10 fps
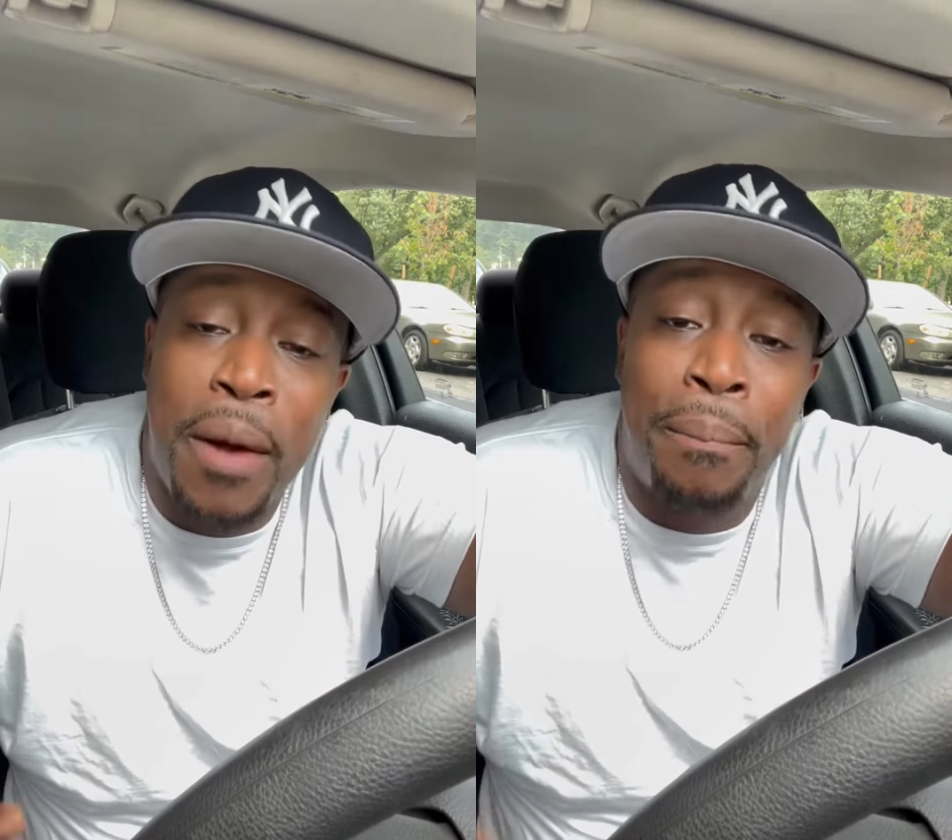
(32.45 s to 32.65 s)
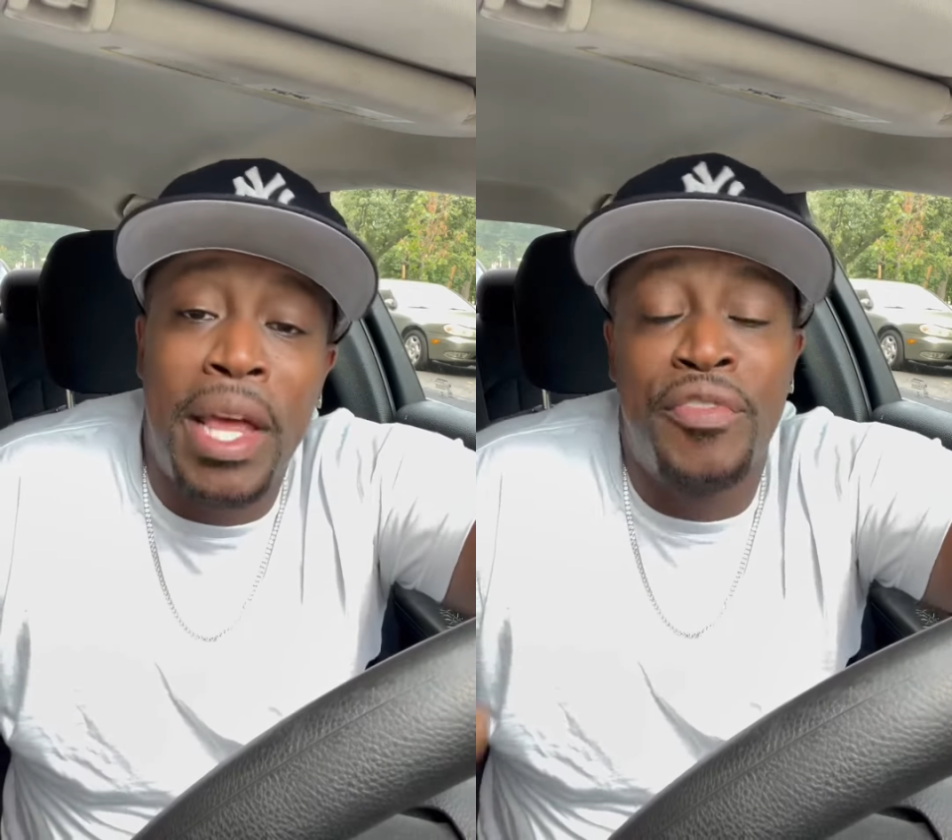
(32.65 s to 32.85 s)
a
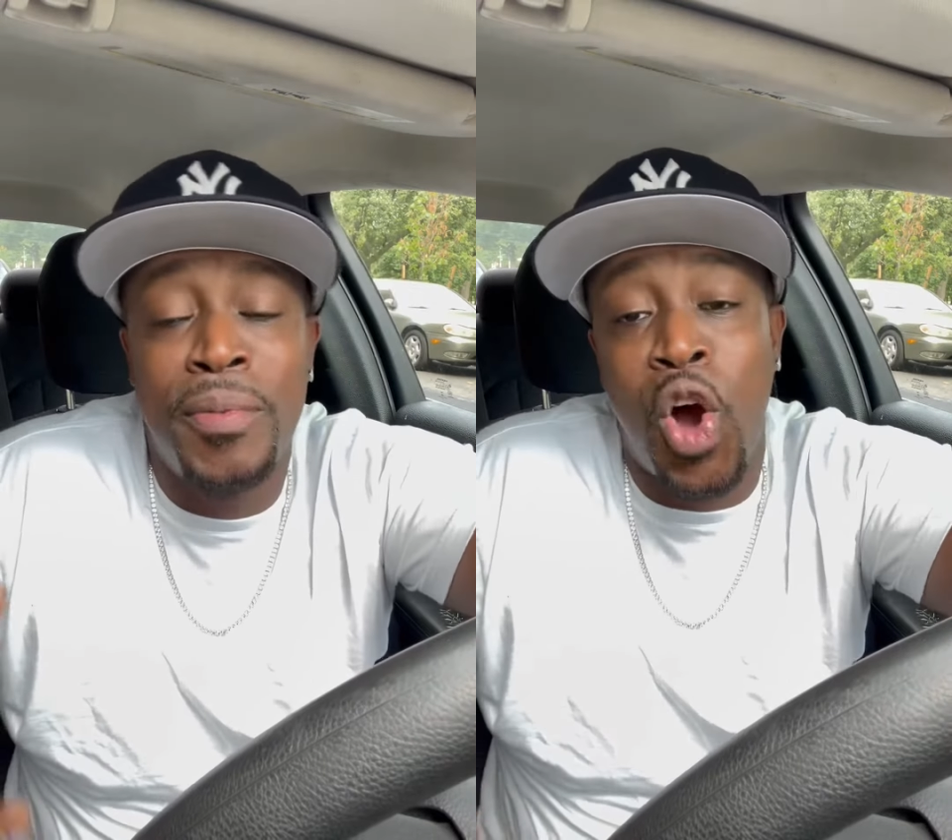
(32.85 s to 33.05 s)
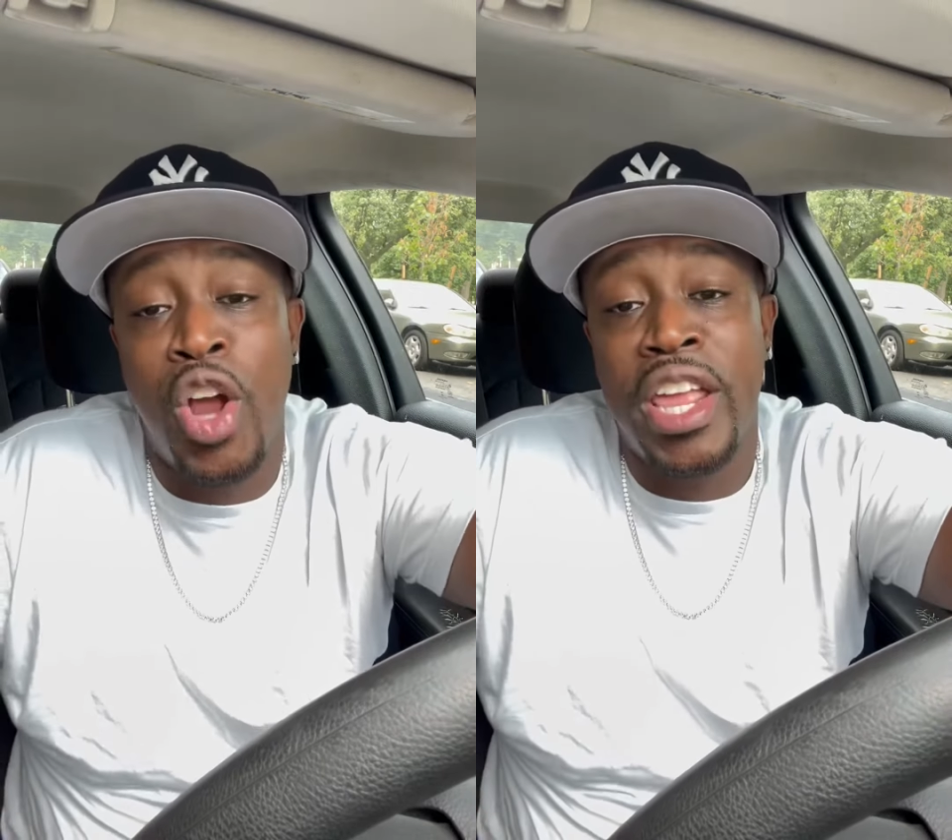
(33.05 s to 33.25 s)
plate from
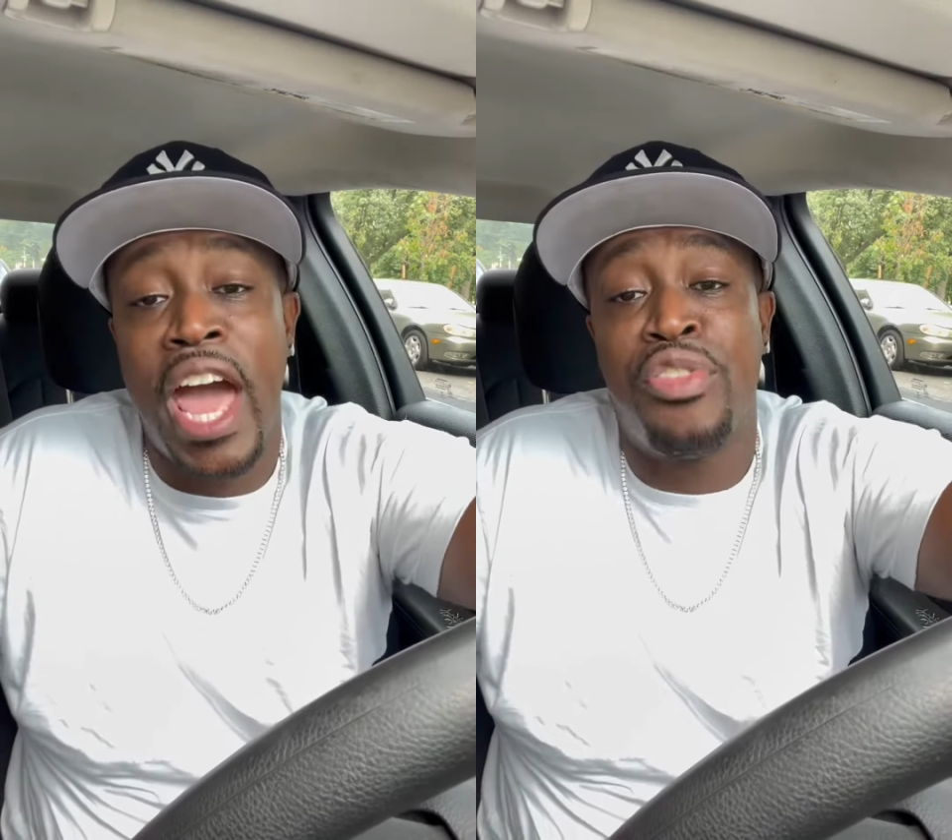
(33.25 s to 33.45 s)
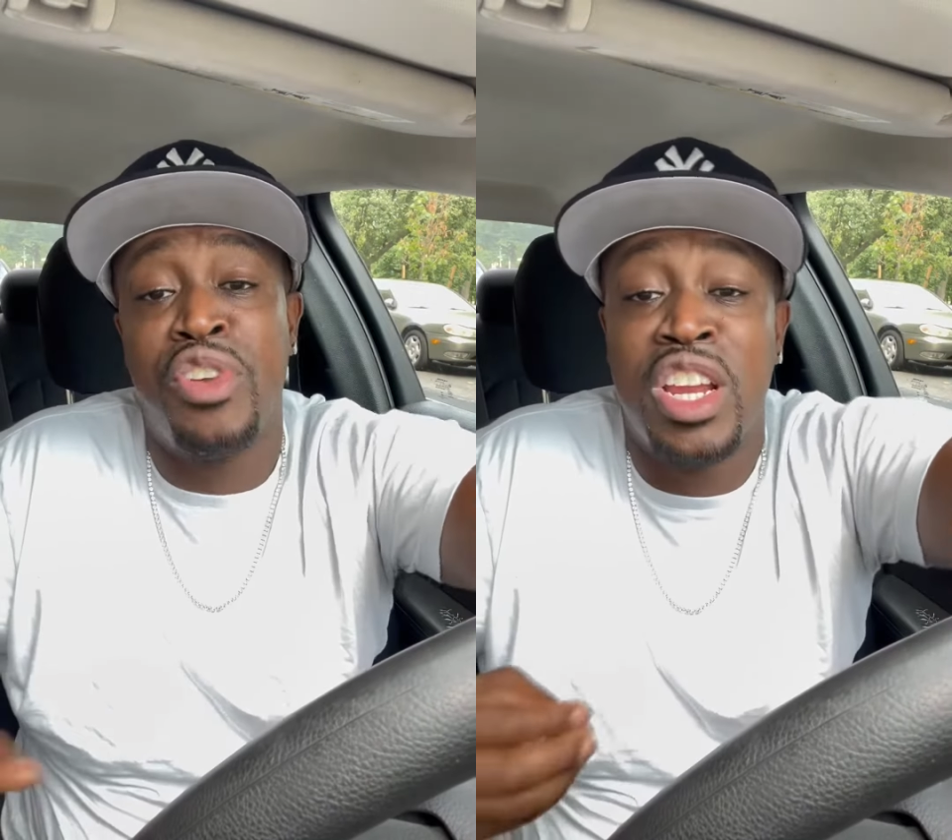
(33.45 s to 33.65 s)
the Aunt
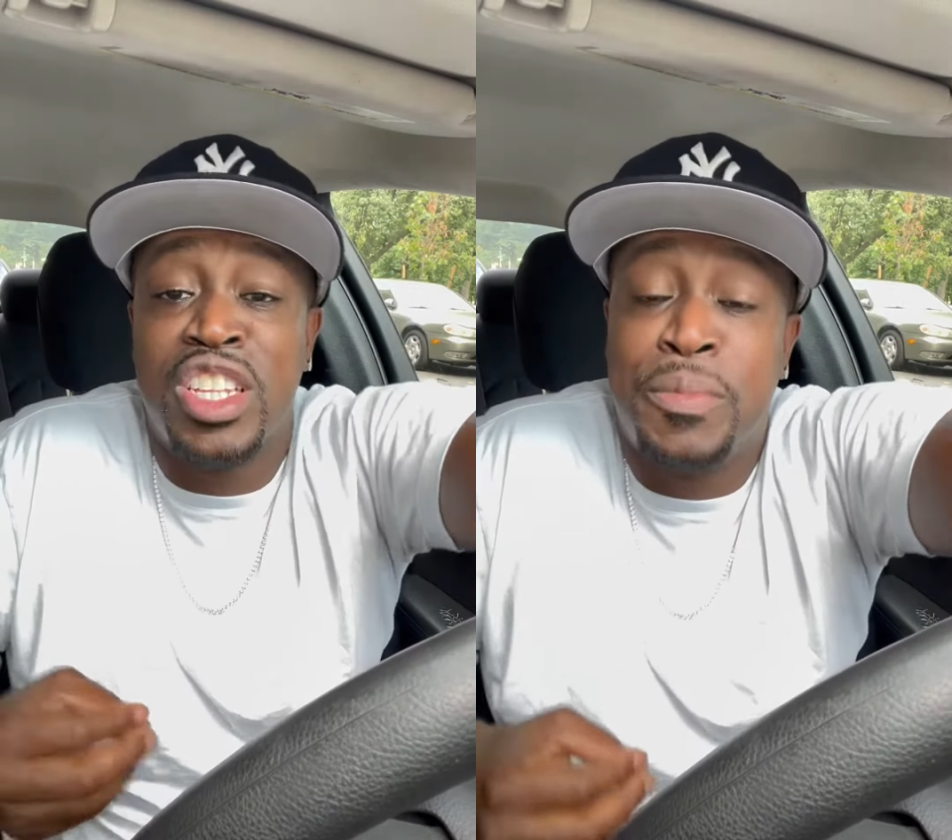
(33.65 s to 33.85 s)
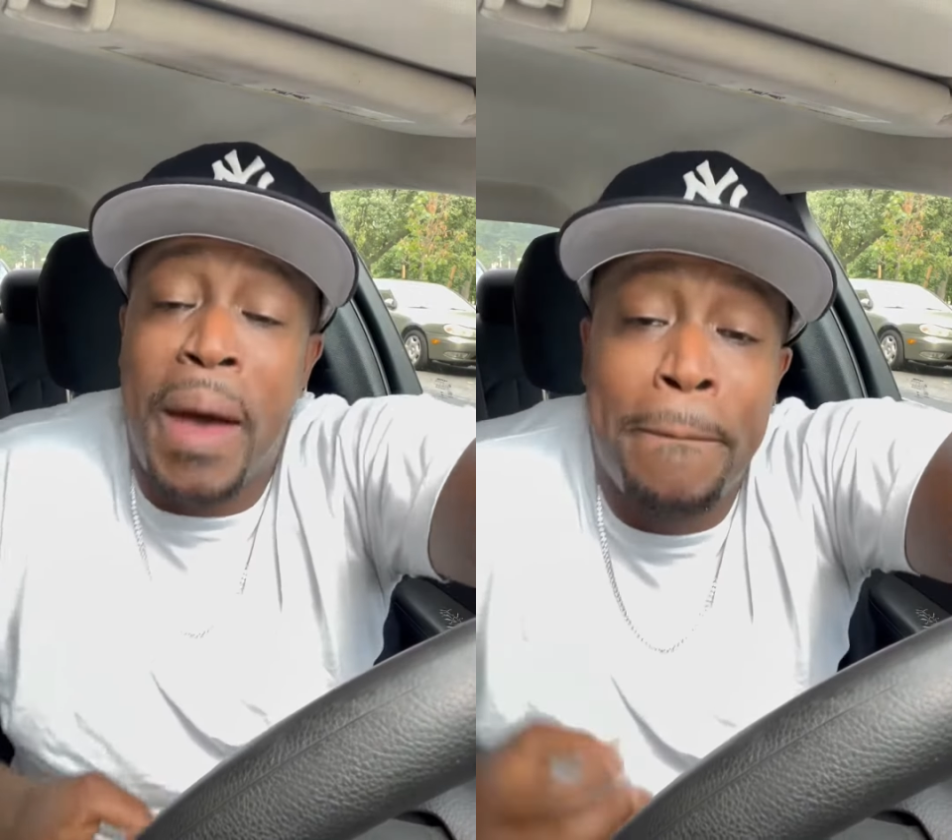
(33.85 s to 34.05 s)
Catherine on the
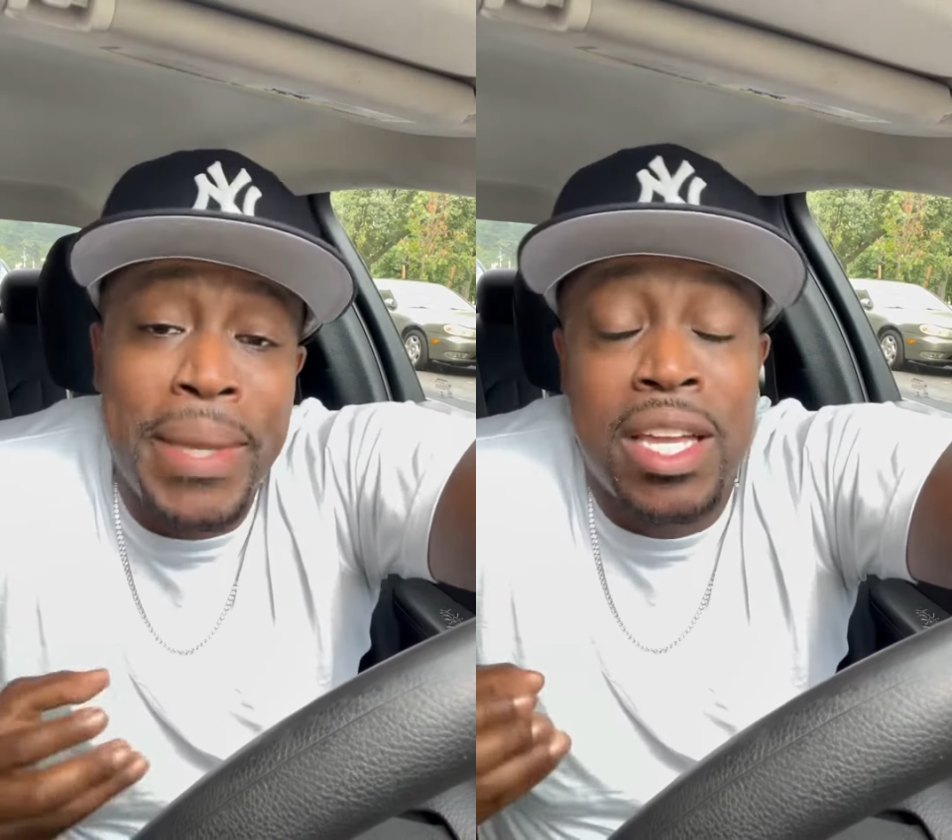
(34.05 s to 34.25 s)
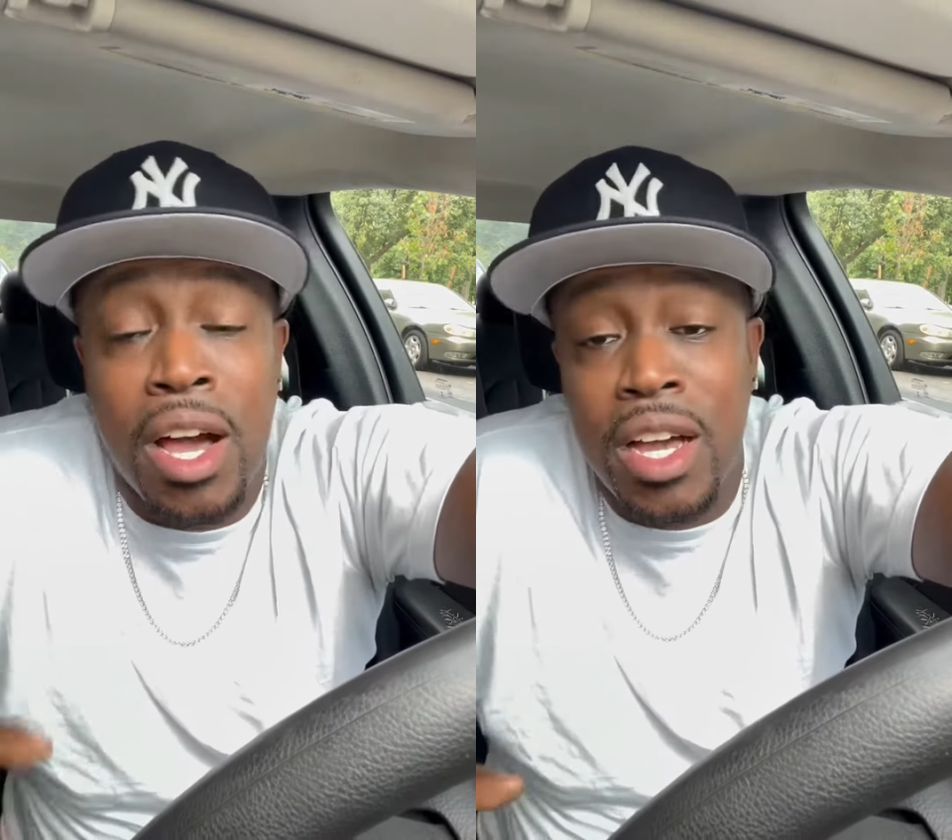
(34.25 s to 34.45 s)
spot,
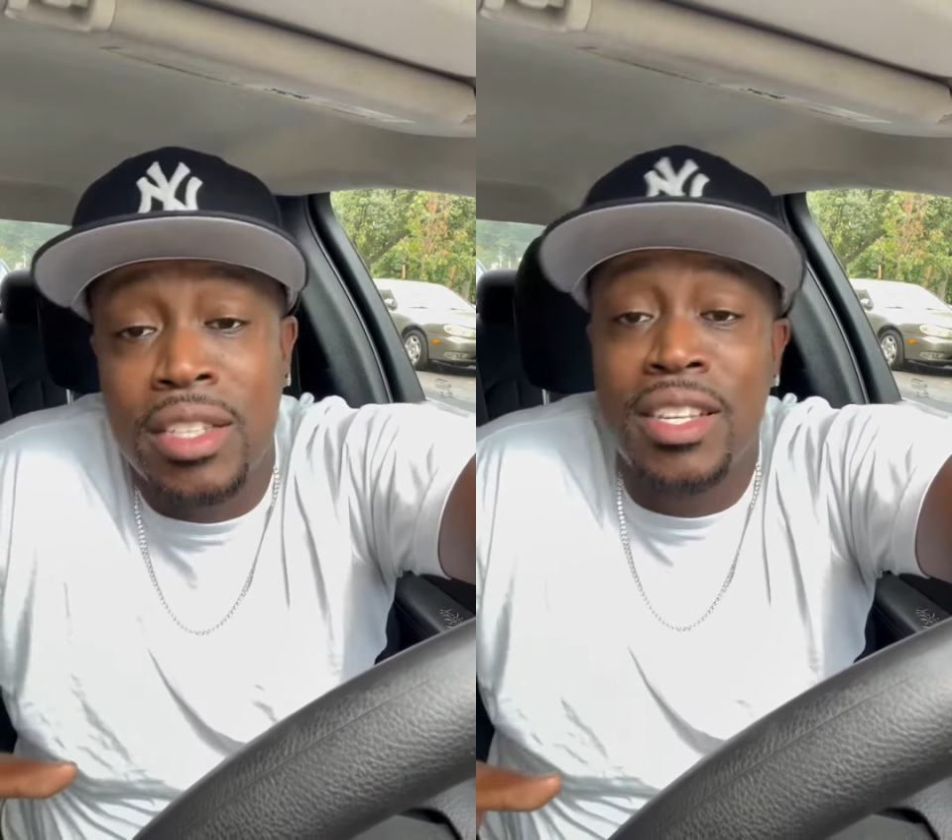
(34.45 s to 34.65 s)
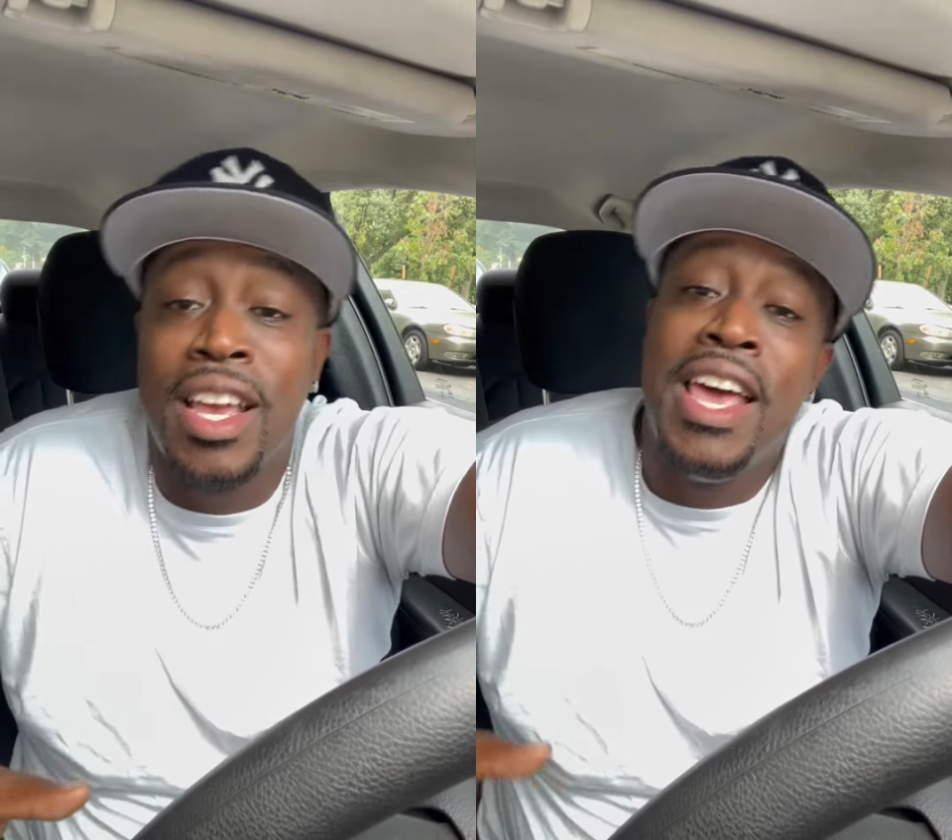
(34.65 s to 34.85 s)
because